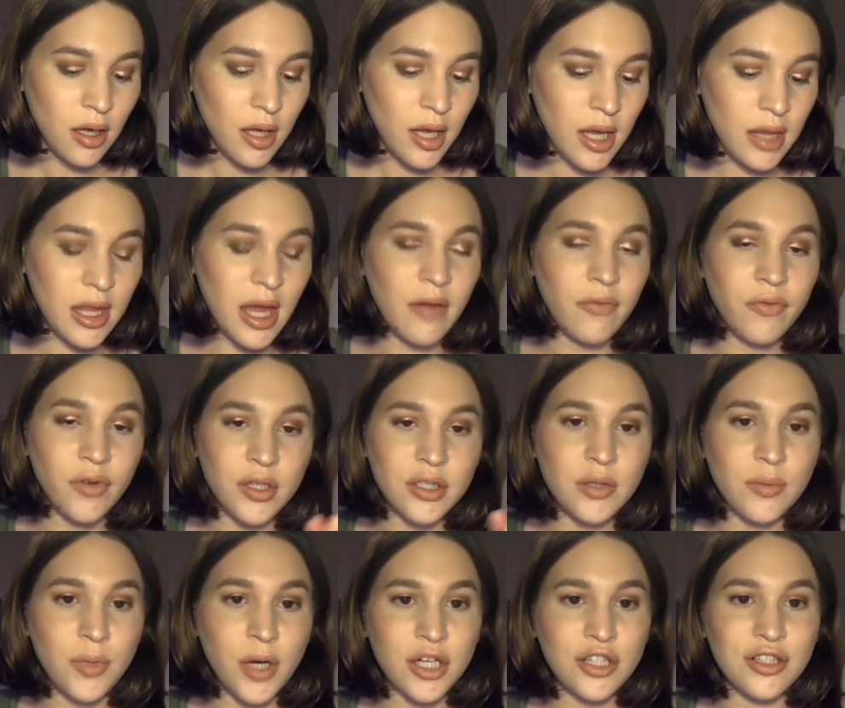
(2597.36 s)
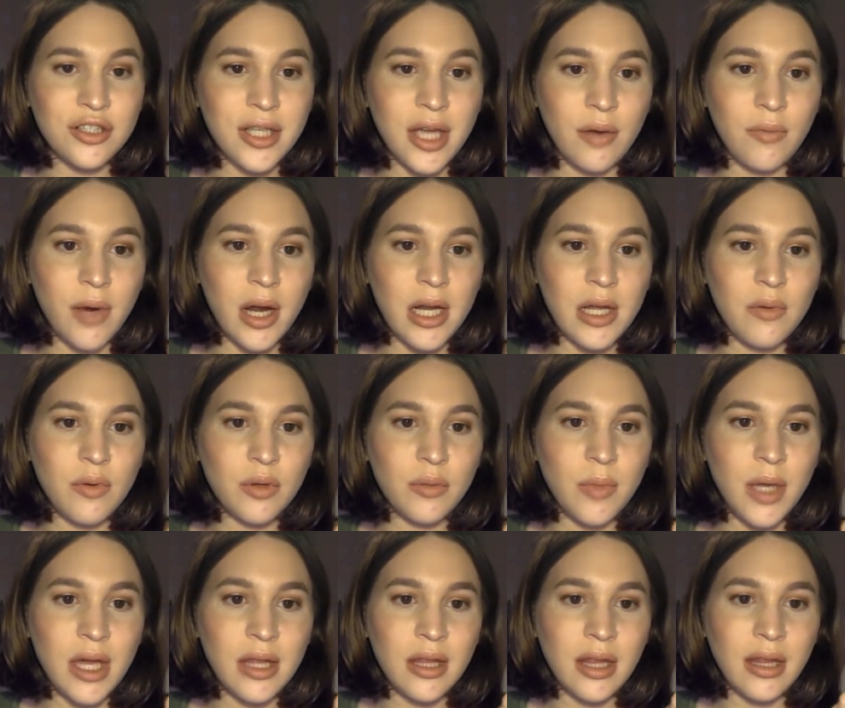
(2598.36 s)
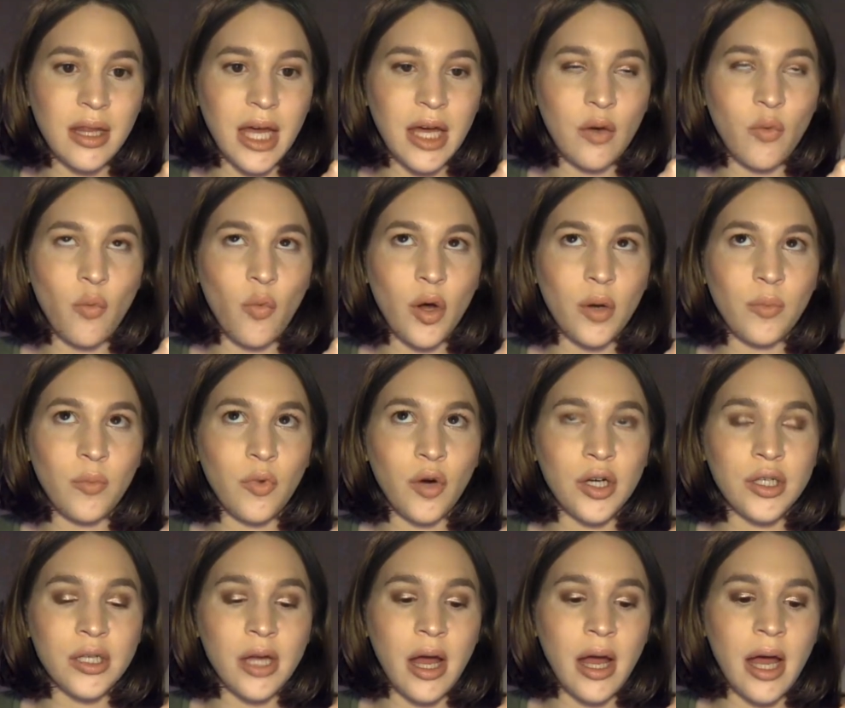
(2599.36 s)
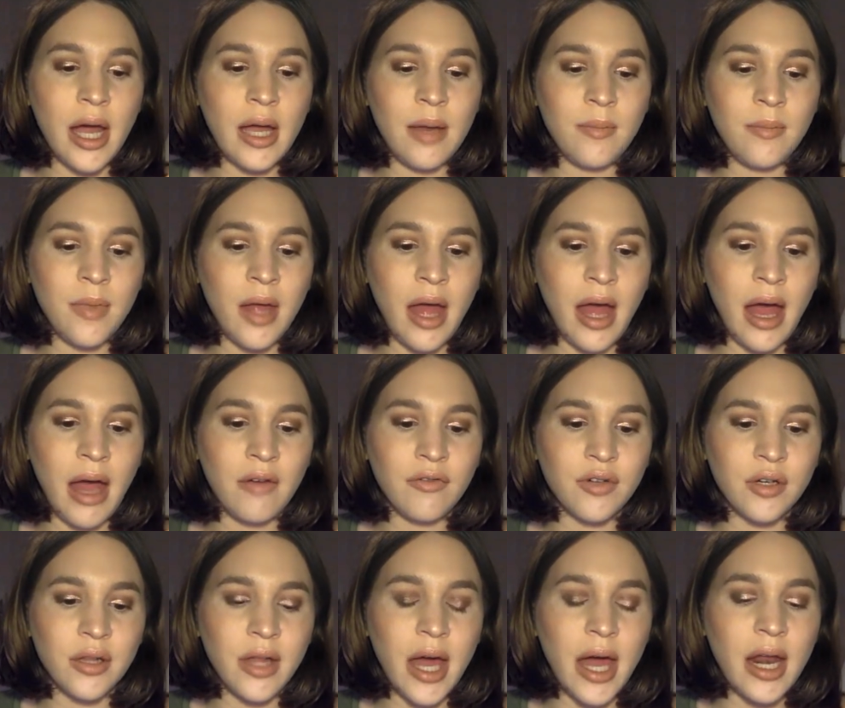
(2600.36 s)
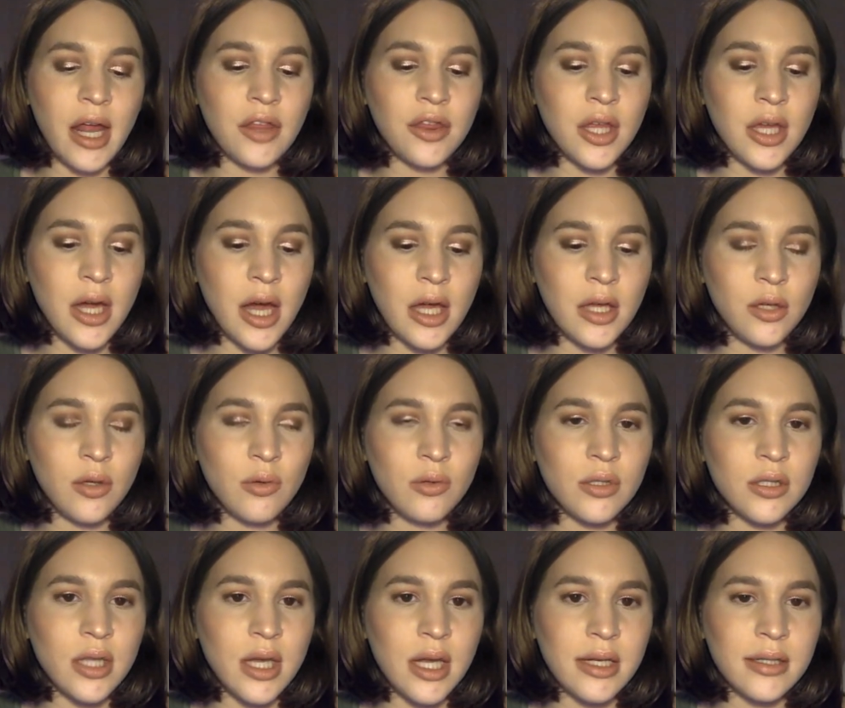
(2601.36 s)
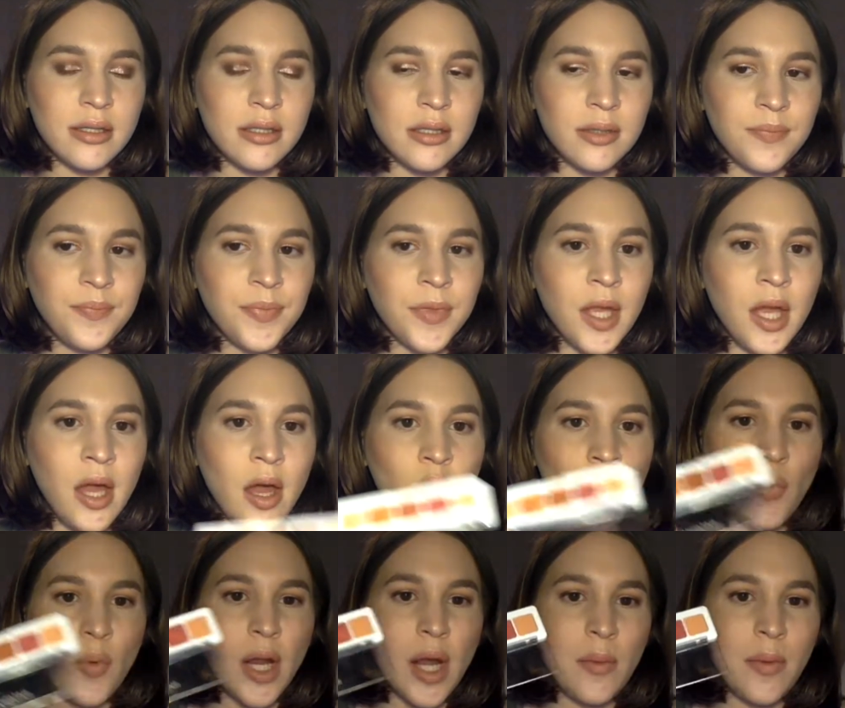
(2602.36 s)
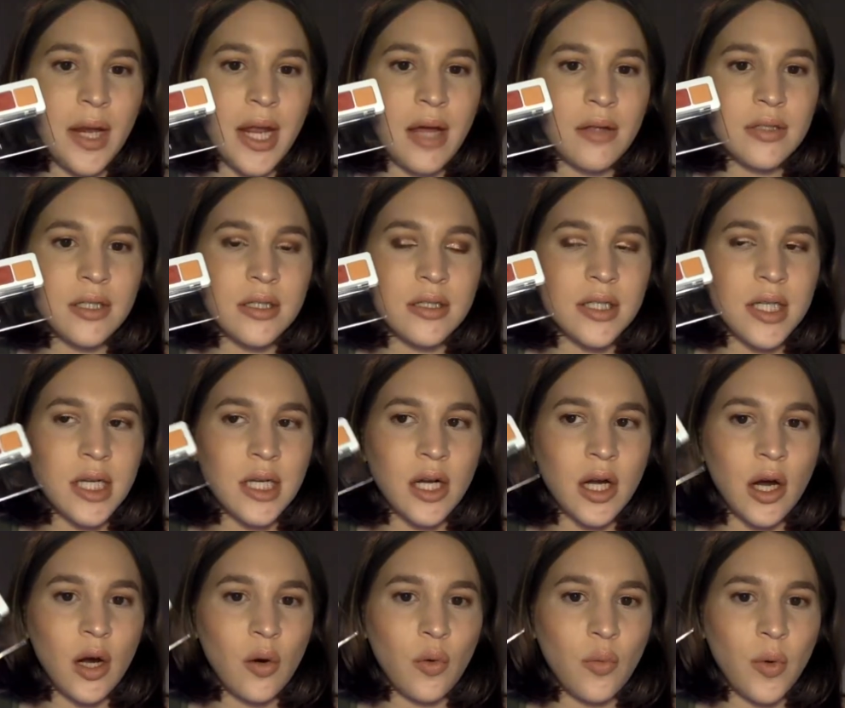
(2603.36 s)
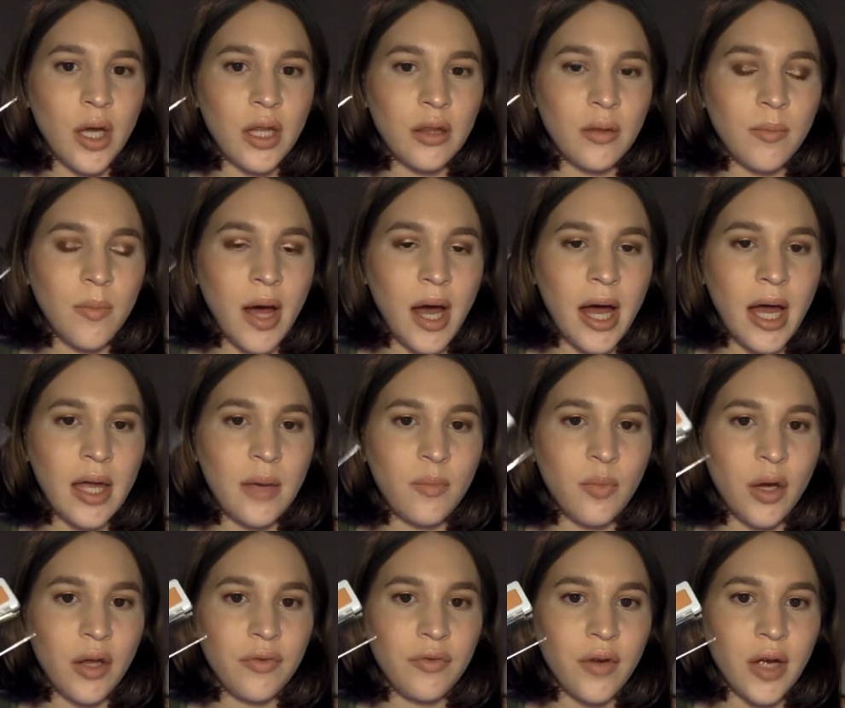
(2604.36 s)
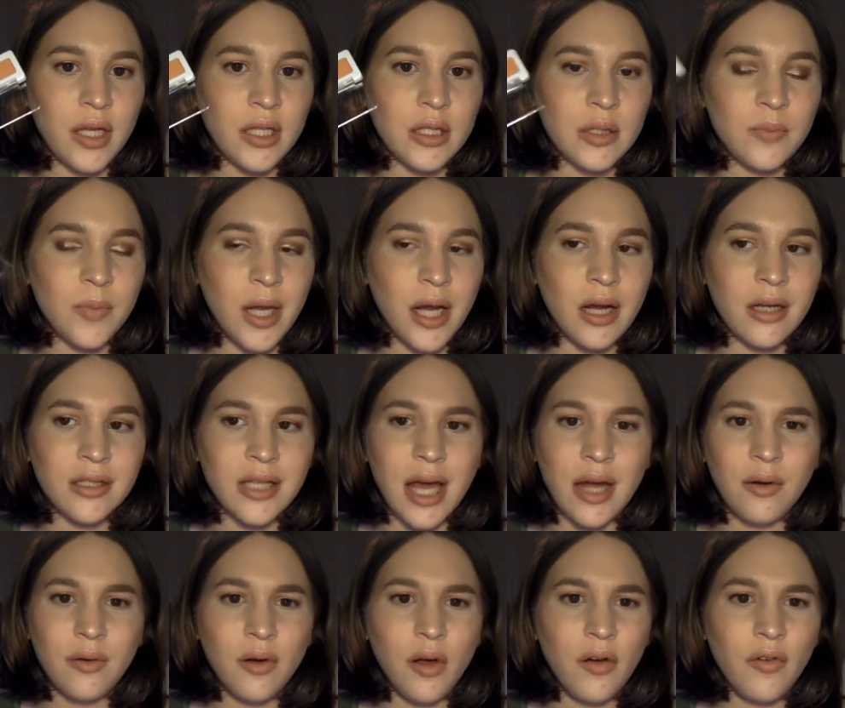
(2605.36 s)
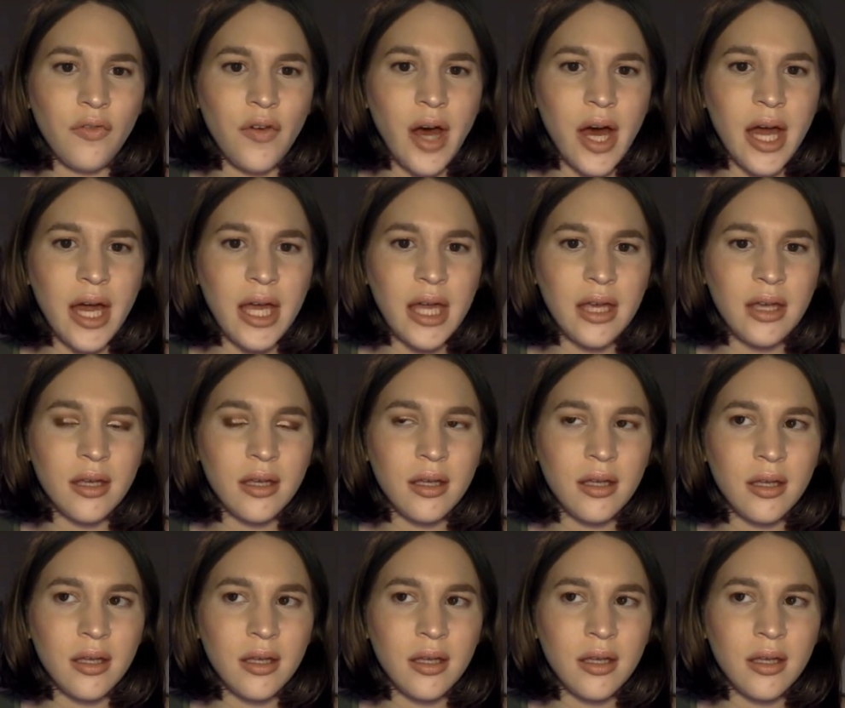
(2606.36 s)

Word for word: in that First Impressions Get Ready With Me, and then like one more time after that. I think I used this when I went out to dinner with my boyfriend's parents. I don't know if I